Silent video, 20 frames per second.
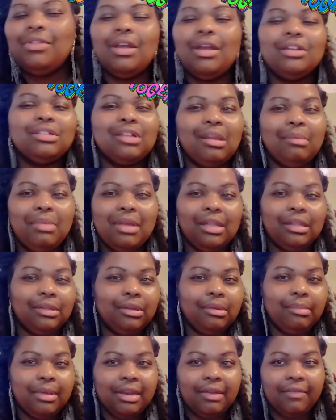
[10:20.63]
There's going to be a
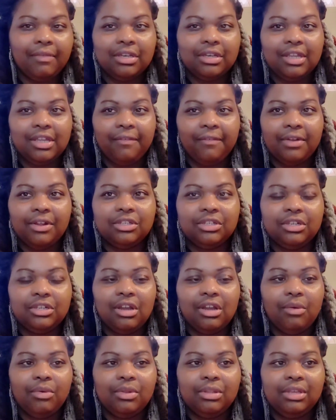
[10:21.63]
little bit of a difference, you
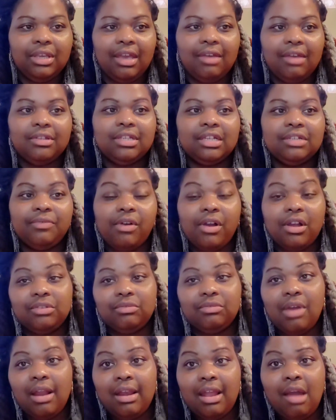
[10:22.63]
know, with gifts as far
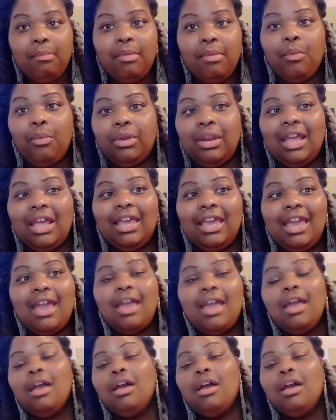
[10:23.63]
as right now. But when I get,